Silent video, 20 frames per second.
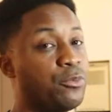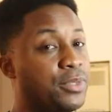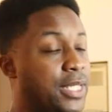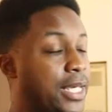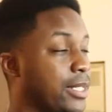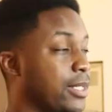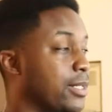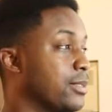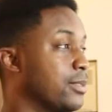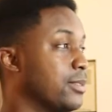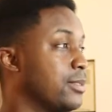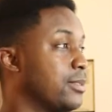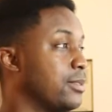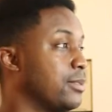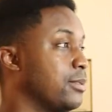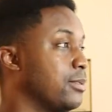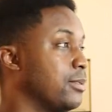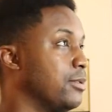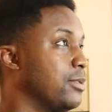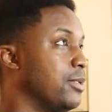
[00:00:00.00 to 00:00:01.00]
settings
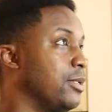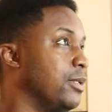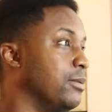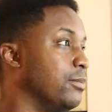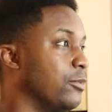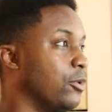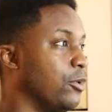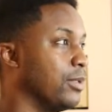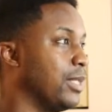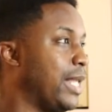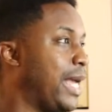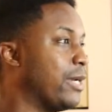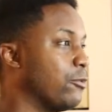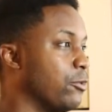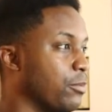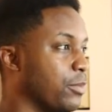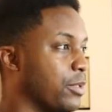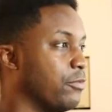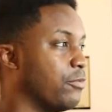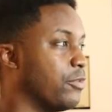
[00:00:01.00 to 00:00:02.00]
or
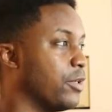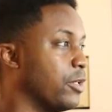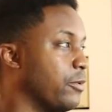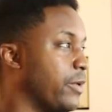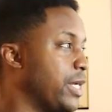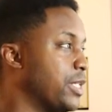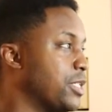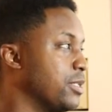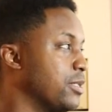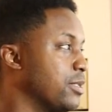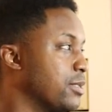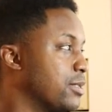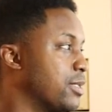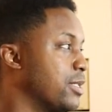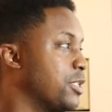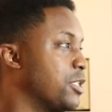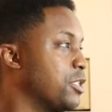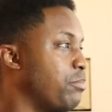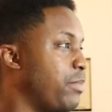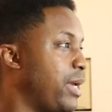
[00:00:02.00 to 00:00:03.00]
Lightroom configurations
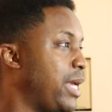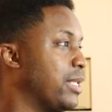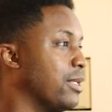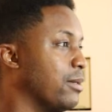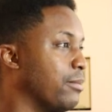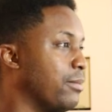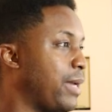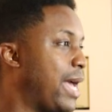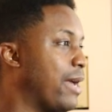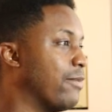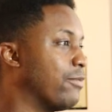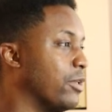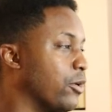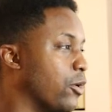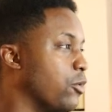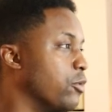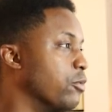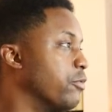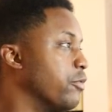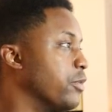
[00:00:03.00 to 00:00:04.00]
to just make them have their
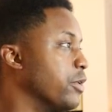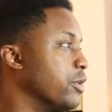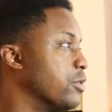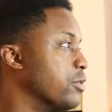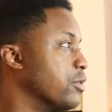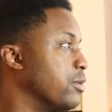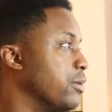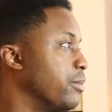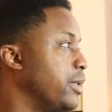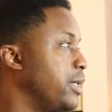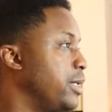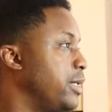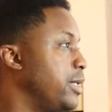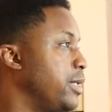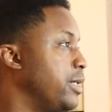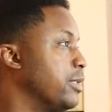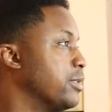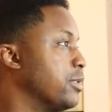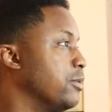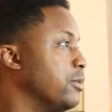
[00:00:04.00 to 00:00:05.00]
own feel to them.
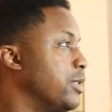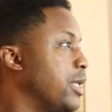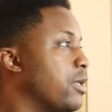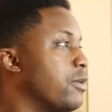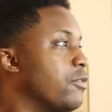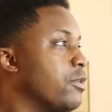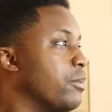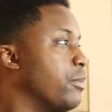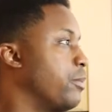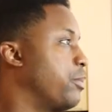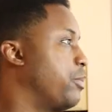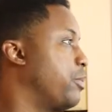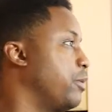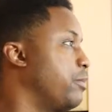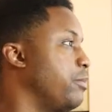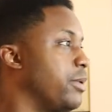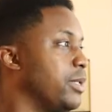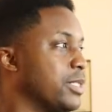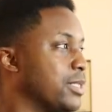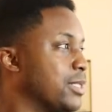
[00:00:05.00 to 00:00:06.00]
So none of them are pretty
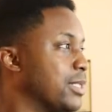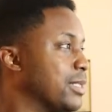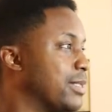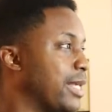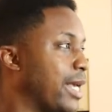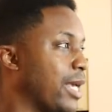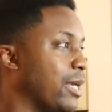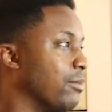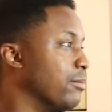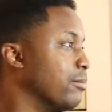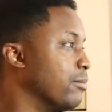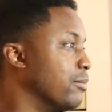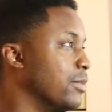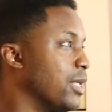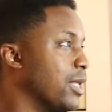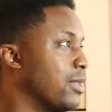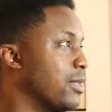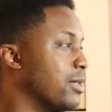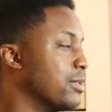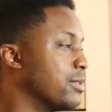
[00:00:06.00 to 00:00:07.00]
much the same.
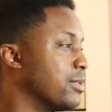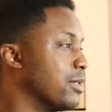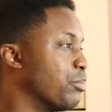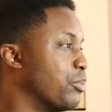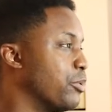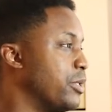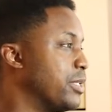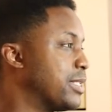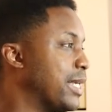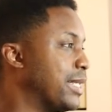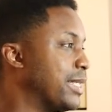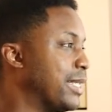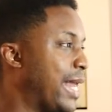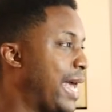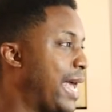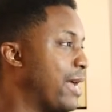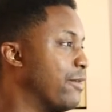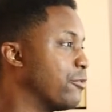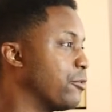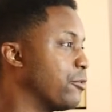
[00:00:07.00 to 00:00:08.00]
Nothing's a preset that I have